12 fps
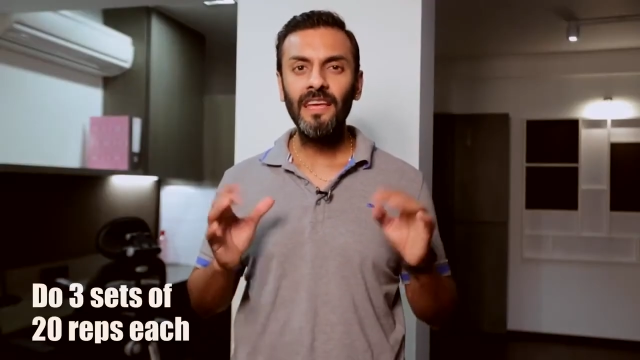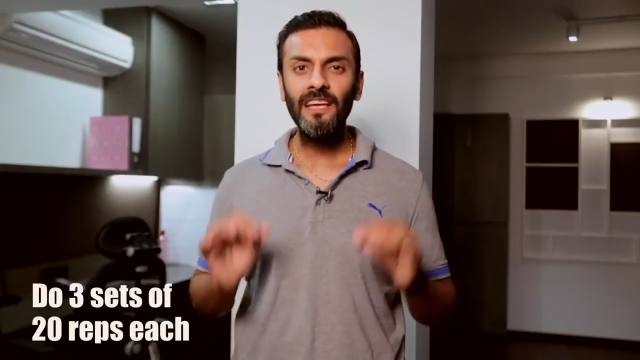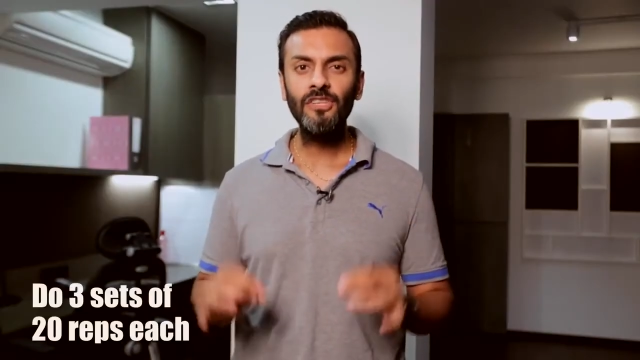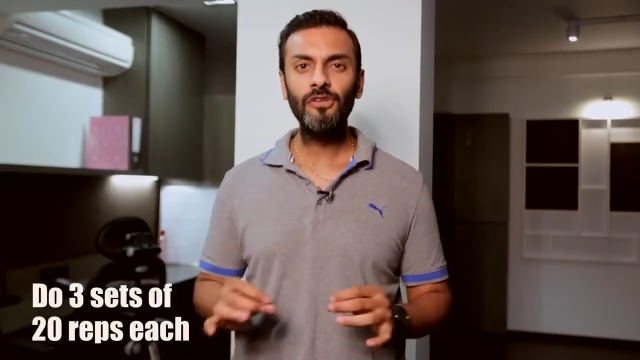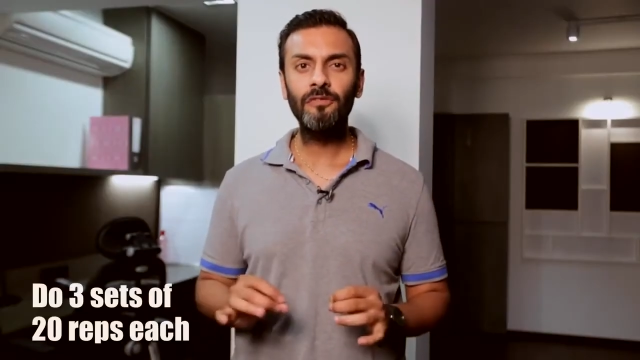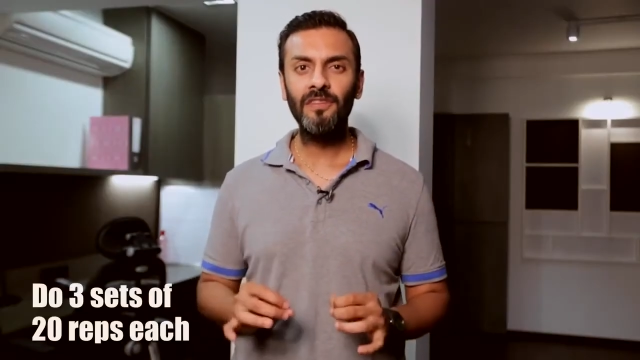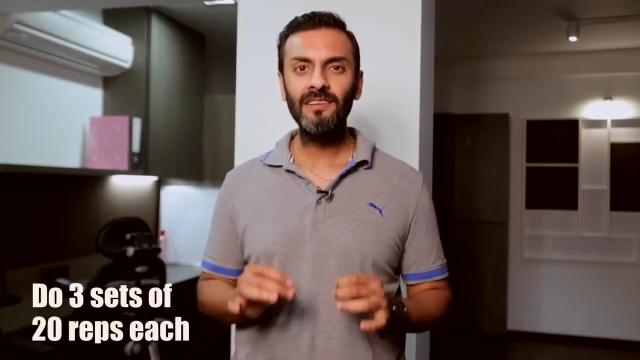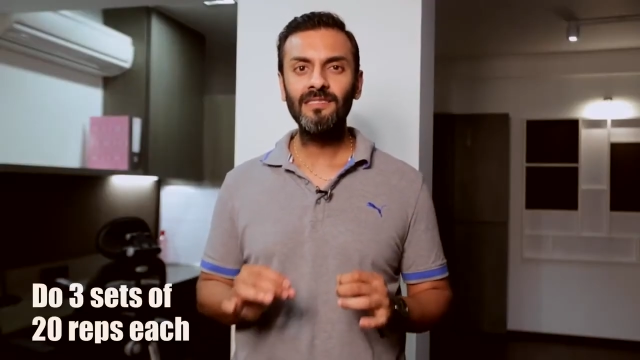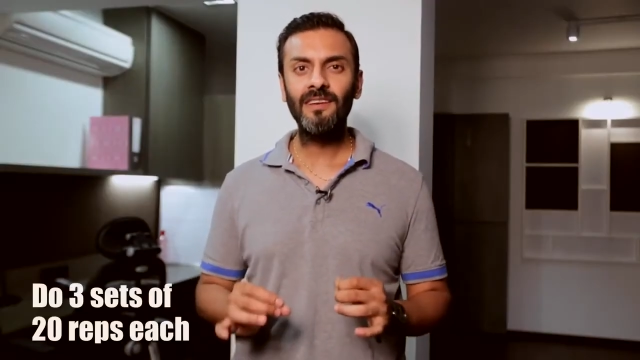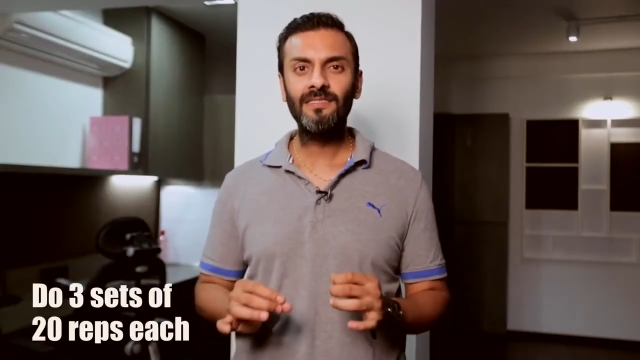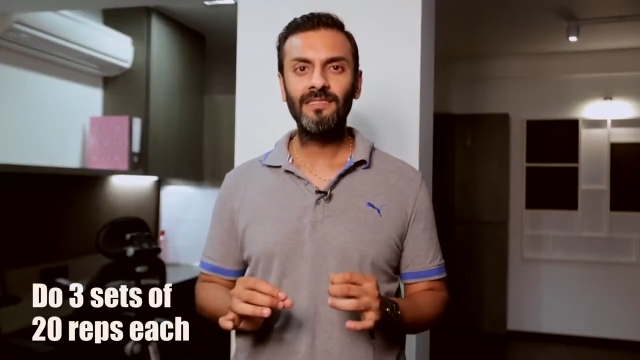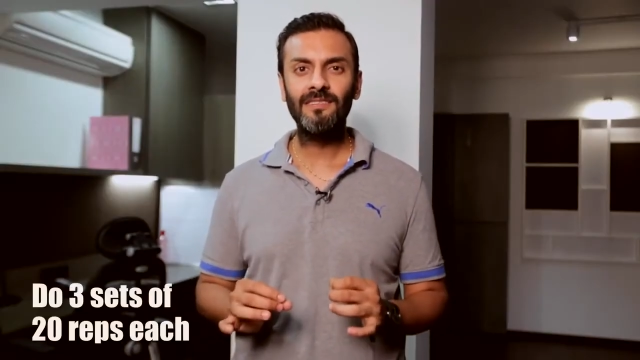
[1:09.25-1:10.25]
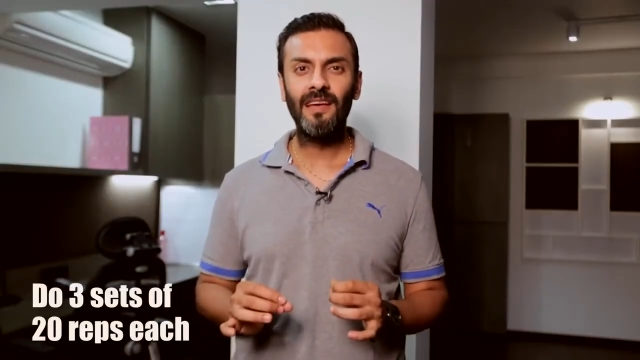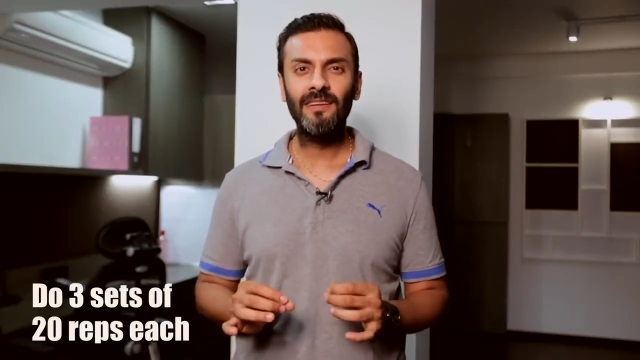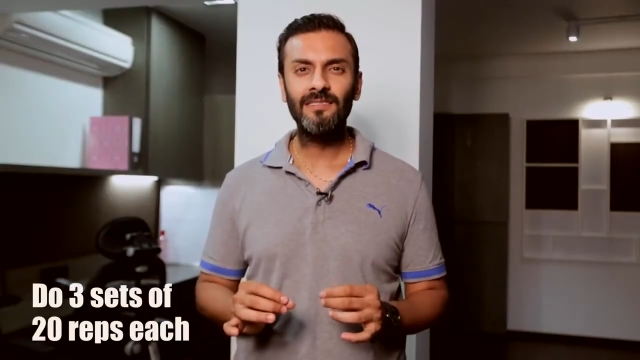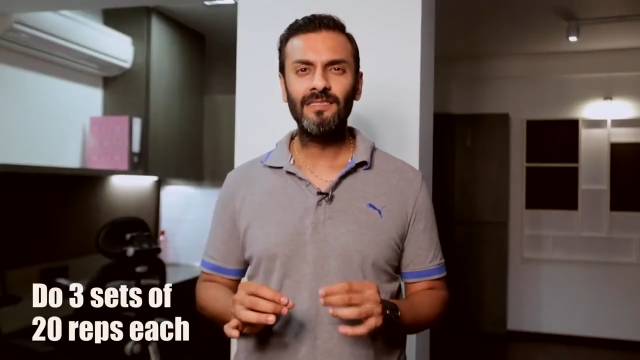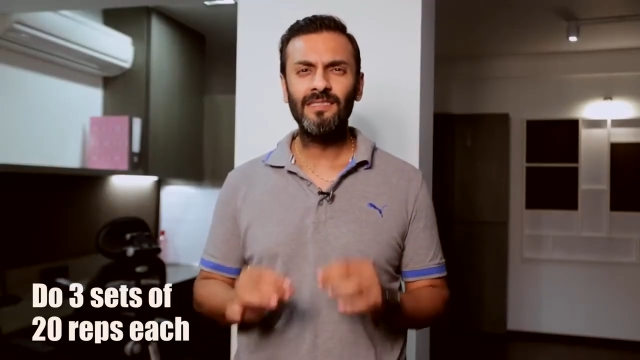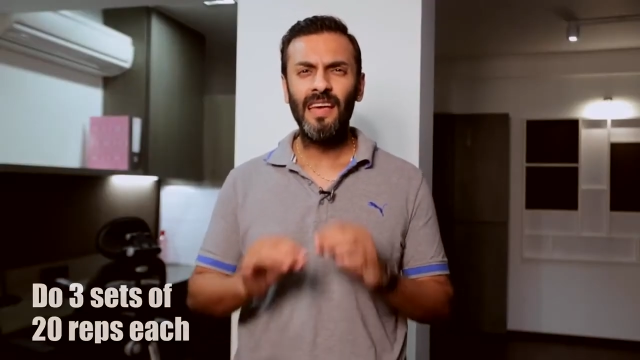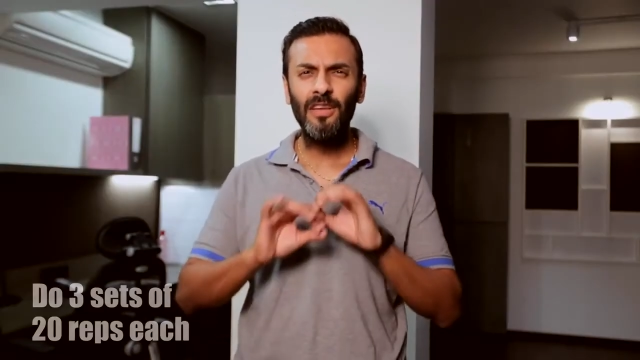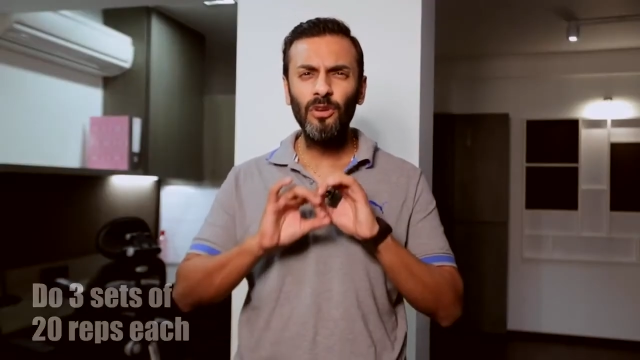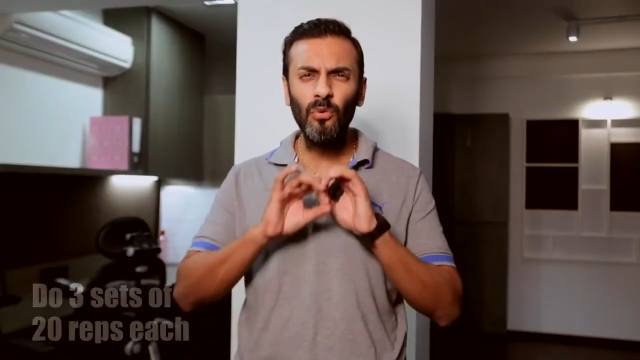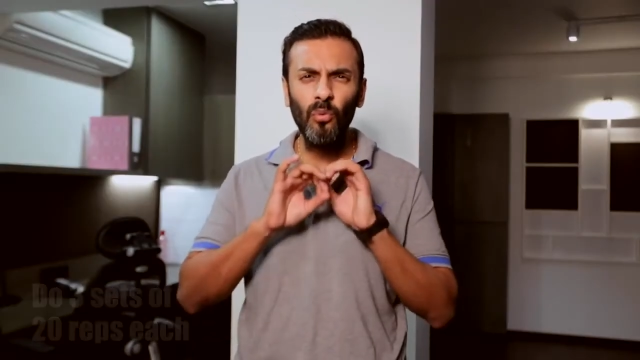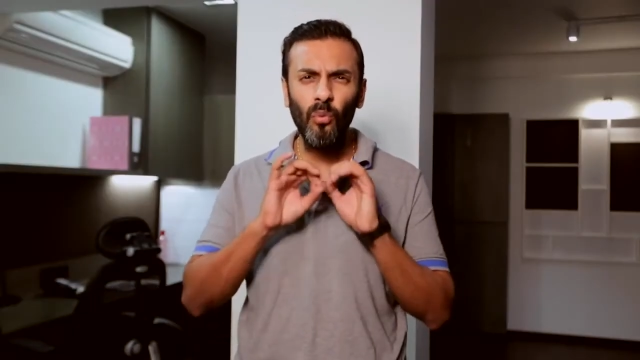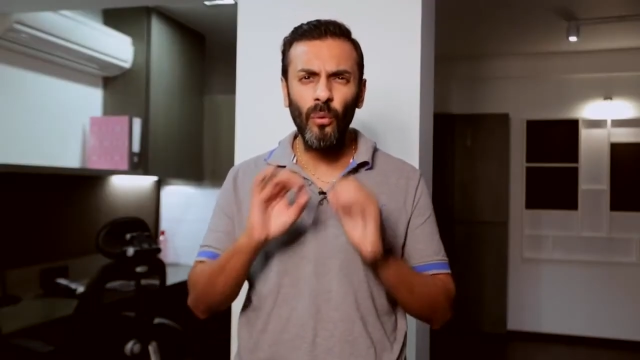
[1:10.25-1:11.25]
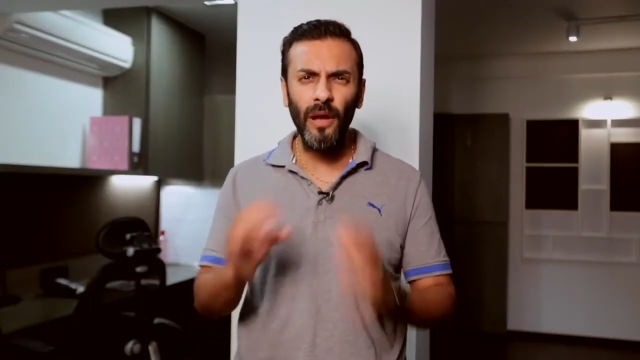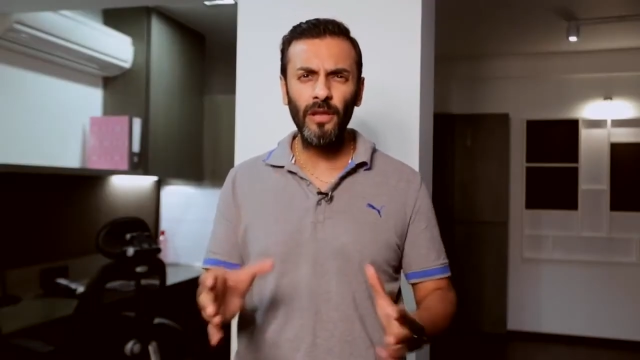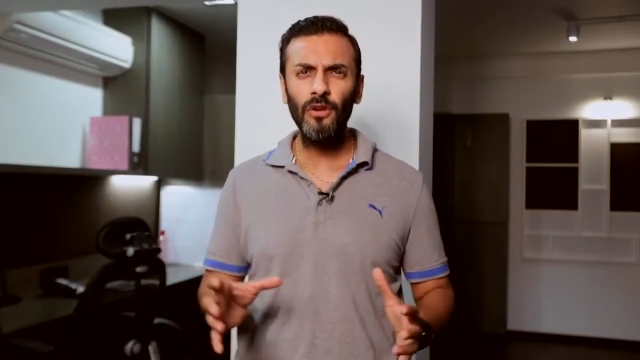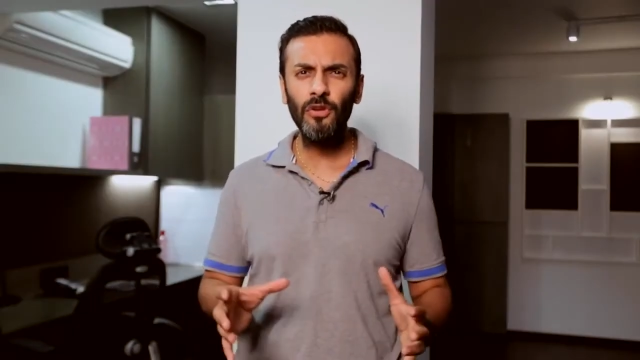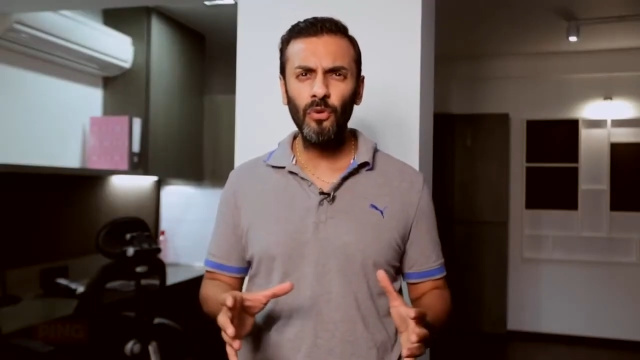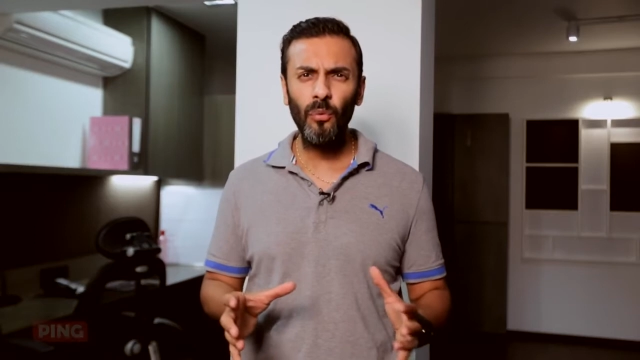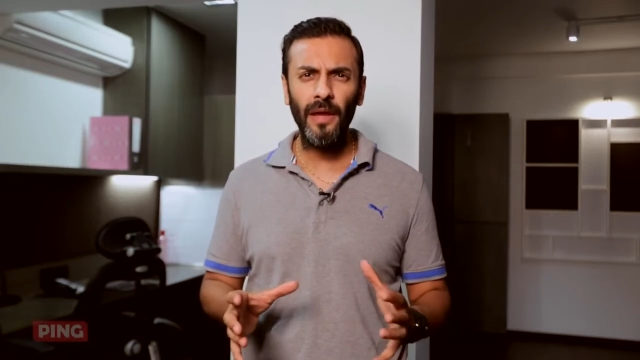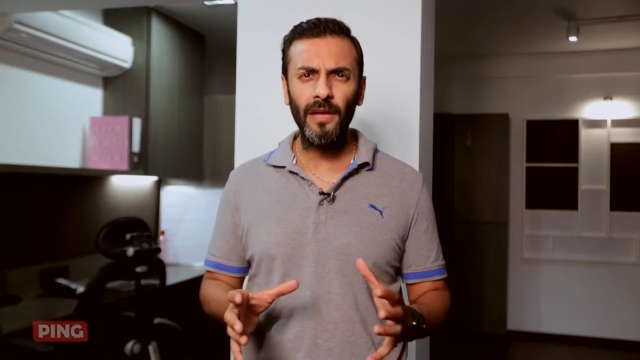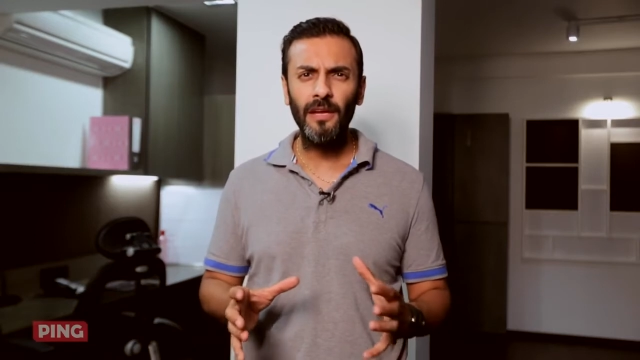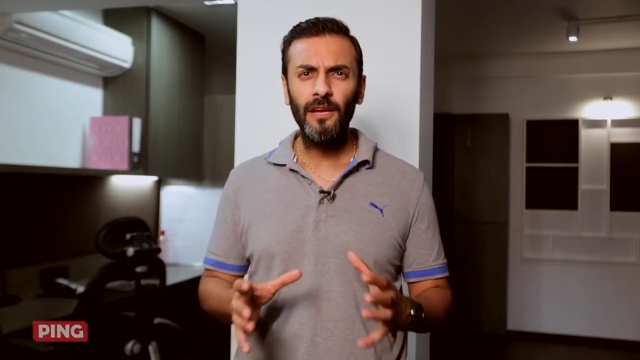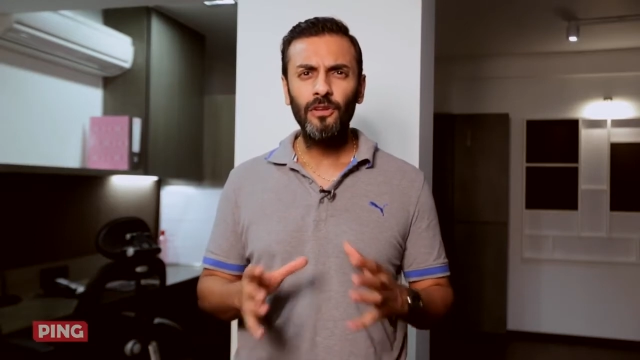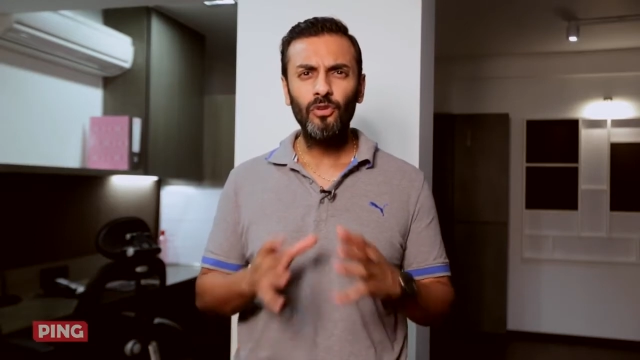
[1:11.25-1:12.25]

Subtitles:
each of these exercises and you're well on your way